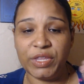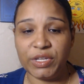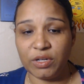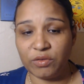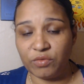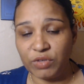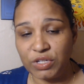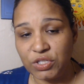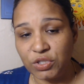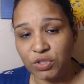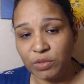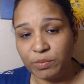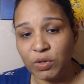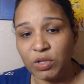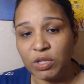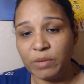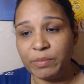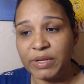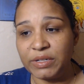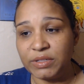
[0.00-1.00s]
a reasonable
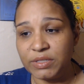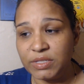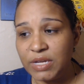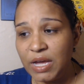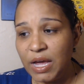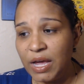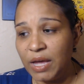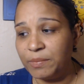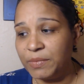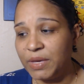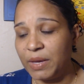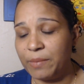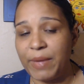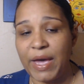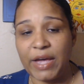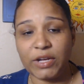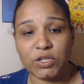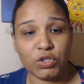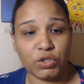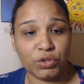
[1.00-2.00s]
amount of time, get
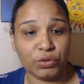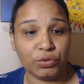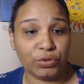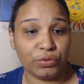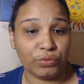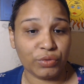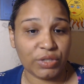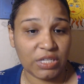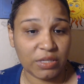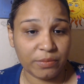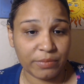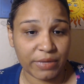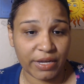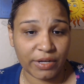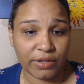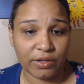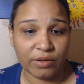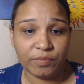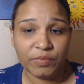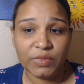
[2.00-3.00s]
back to you through
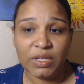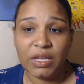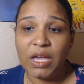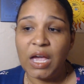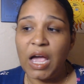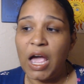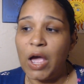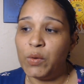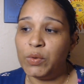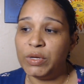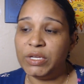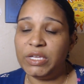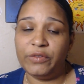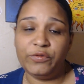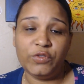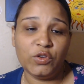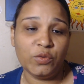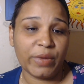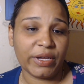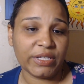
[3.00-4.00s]
email. I will give
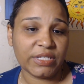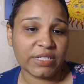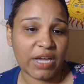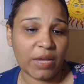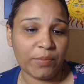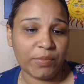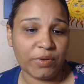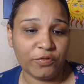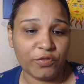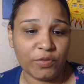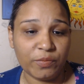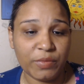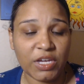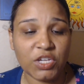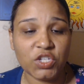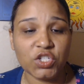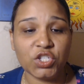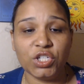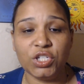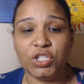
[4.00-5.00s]
you my Skype
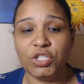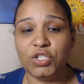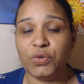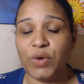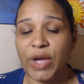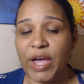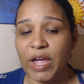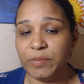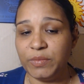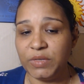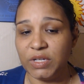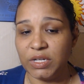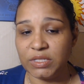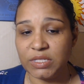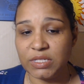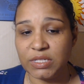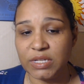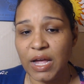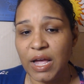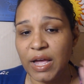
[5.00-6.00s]
information. You add me on
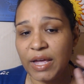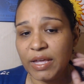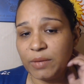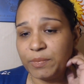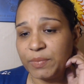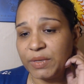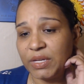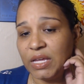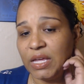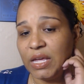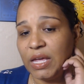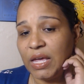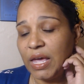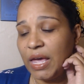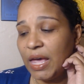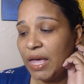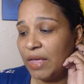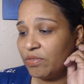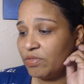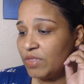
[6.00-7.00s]
Skype.
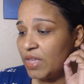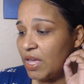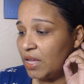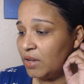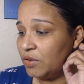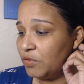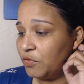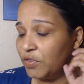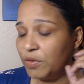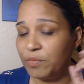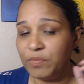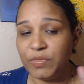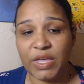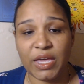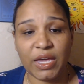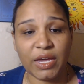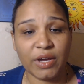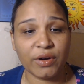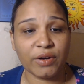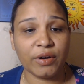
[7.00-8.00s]
And then from
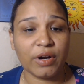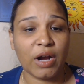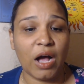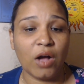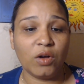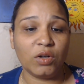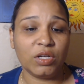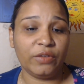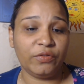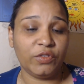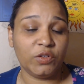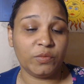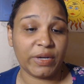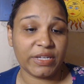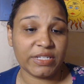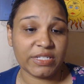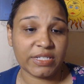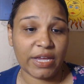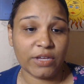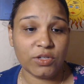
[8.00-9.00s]
there, I'll give you my
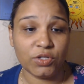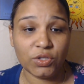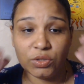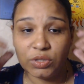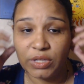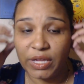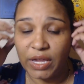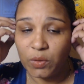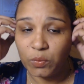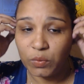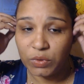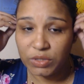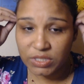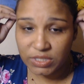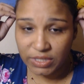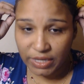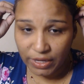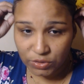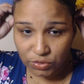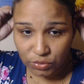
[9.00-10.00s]
schedule and we'll
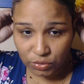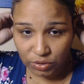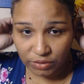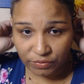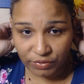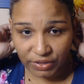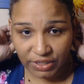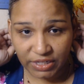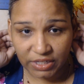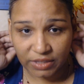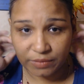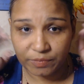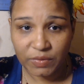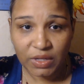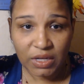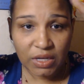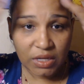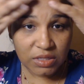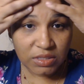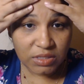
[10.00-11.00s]
schedule a reading.
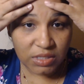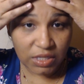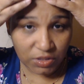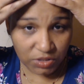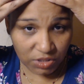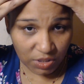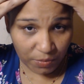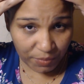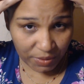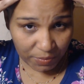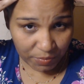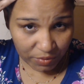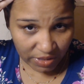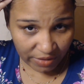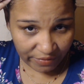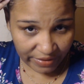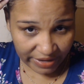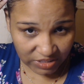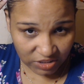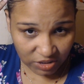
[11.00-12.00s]
There's some people that
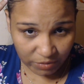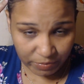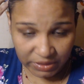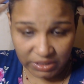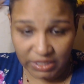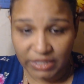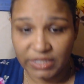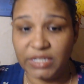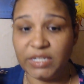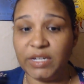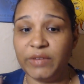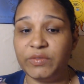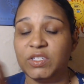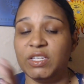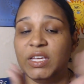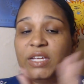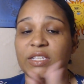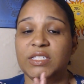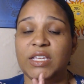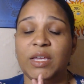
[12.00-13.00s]
have actually been lucky enough to
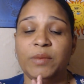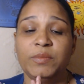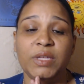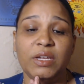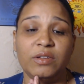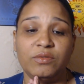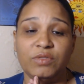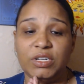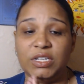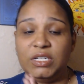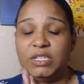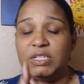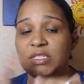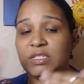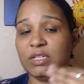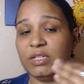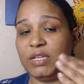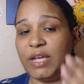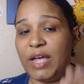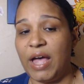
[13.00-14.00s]
get same day readings
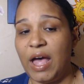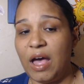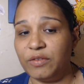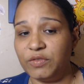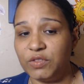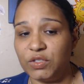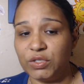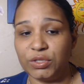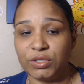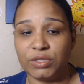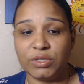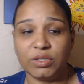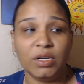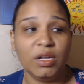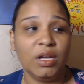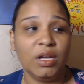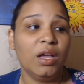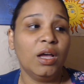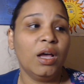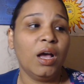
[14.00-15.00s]
the day after
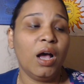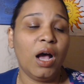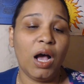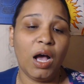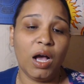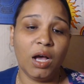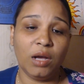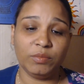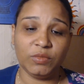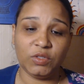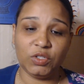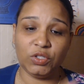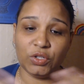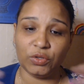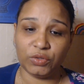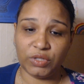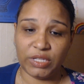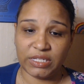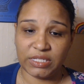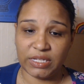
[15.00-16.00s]
um, you know,
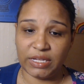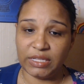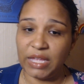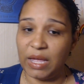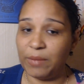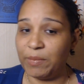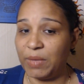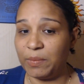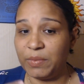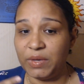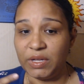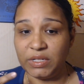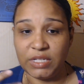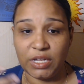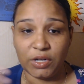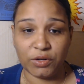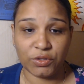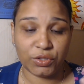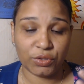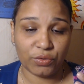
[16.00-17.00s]
things like that, maybe a day
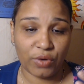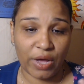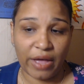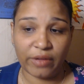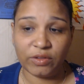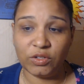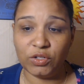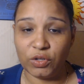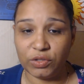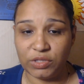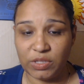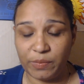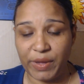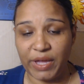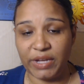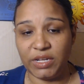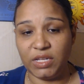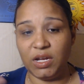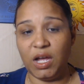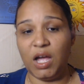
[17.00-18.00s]
or two out, you know,
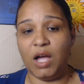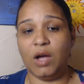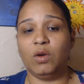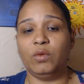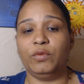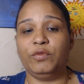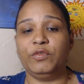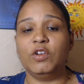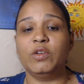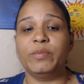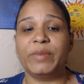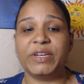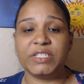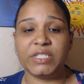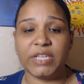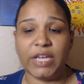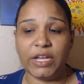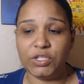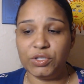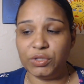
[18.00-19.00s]
depending how full my
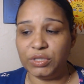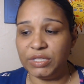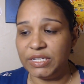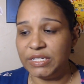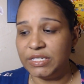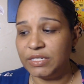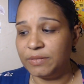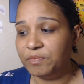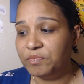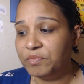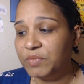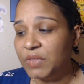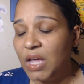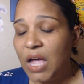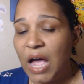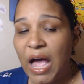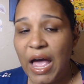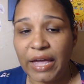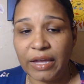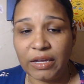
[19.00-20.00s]
schedule is.
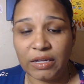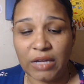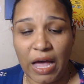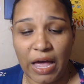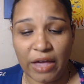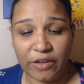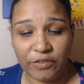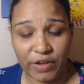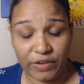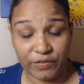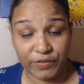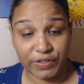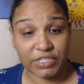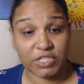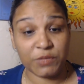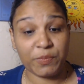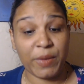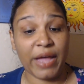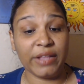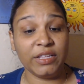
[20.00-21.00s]
I, I have
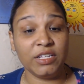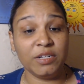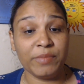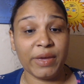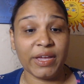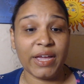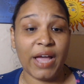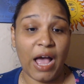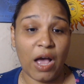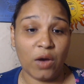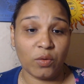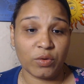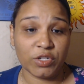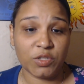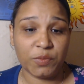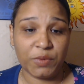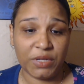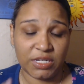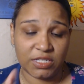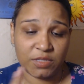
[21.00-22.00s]
expanded my hours
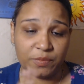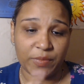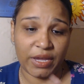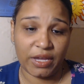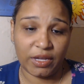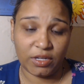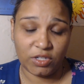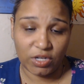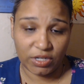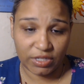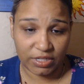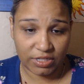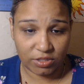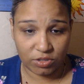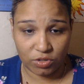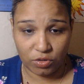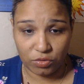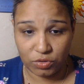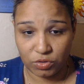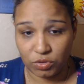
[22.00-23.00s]
because my youngest
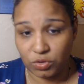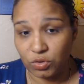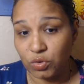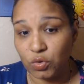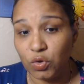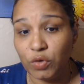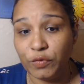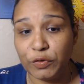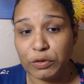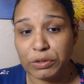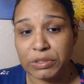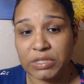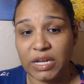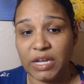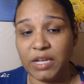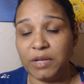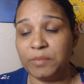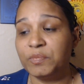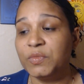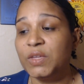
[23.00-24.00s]
goes to school full
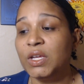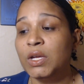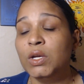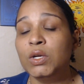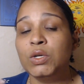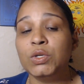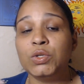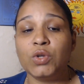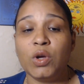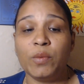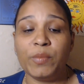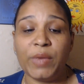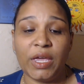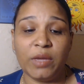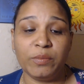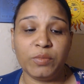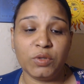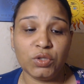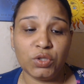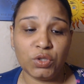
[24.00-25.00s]
time, so I'm
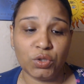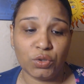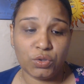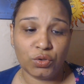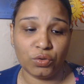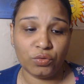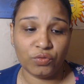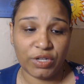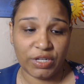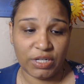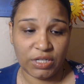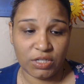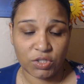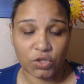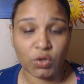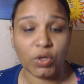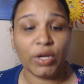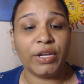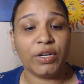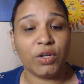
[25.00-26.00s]
able to do readings
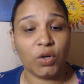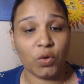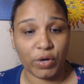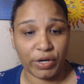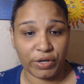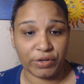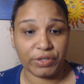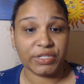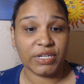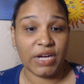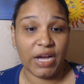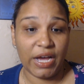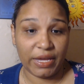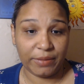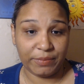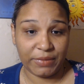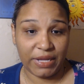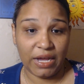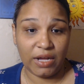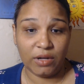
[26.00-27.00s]
in a quicker
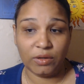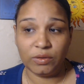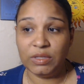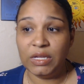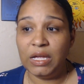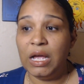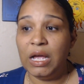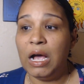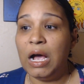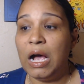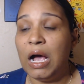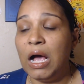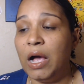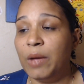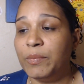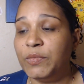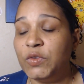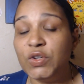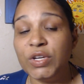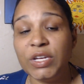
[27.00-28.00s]
time now.
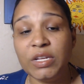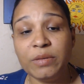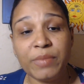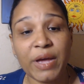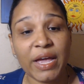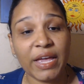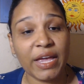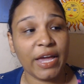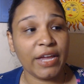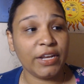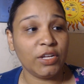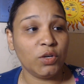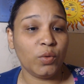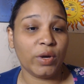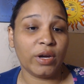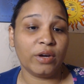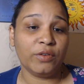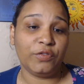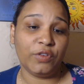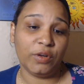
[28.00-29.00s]
Um, you can buy
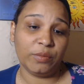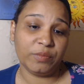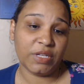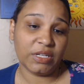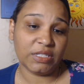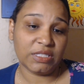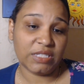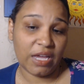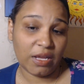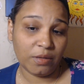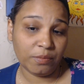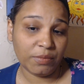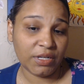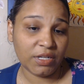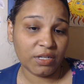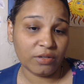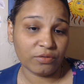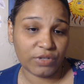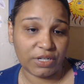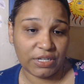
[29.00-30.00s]
anywhere from the 10
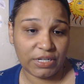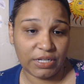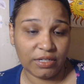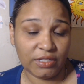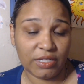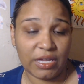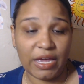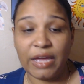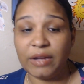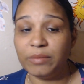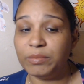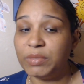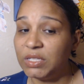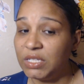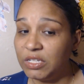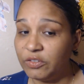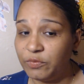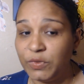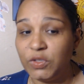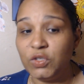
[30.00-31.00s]
minute reading, and
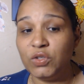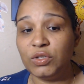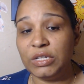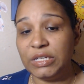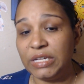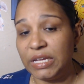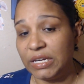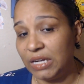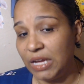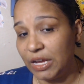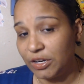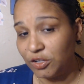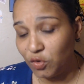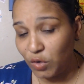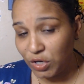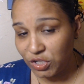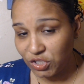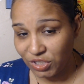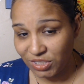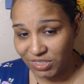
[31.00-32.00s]
believe me, you can get a lot of
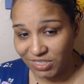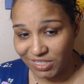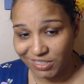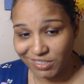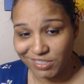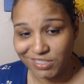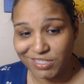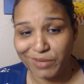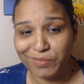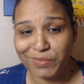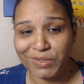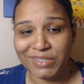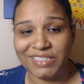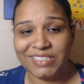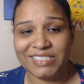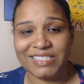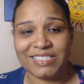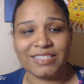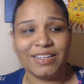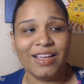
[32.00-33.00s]
questions done in 10
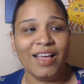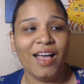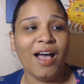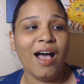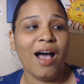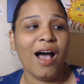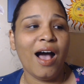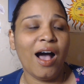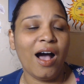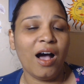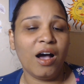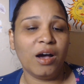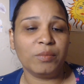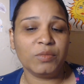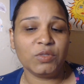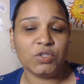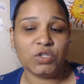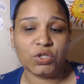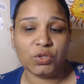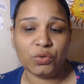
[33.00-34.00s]
minutes,
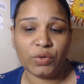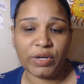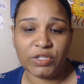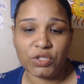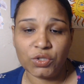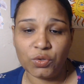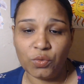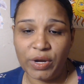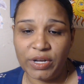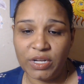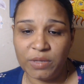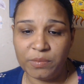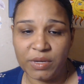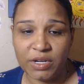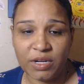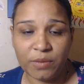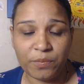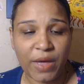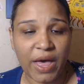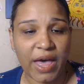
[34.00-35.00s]
um, to a 20
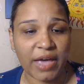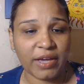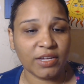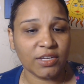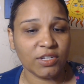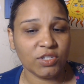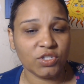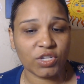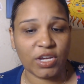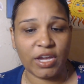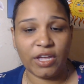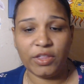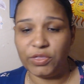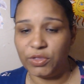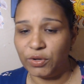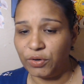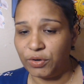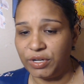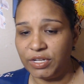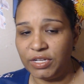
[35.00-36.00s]
minute package, a
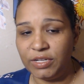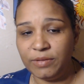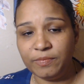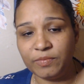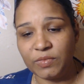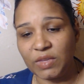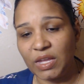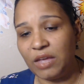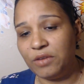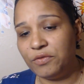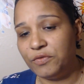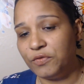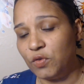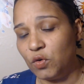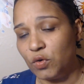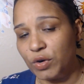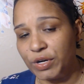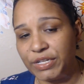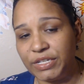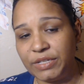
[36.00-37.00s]
30, a
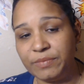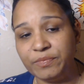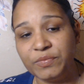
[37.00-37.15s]
40,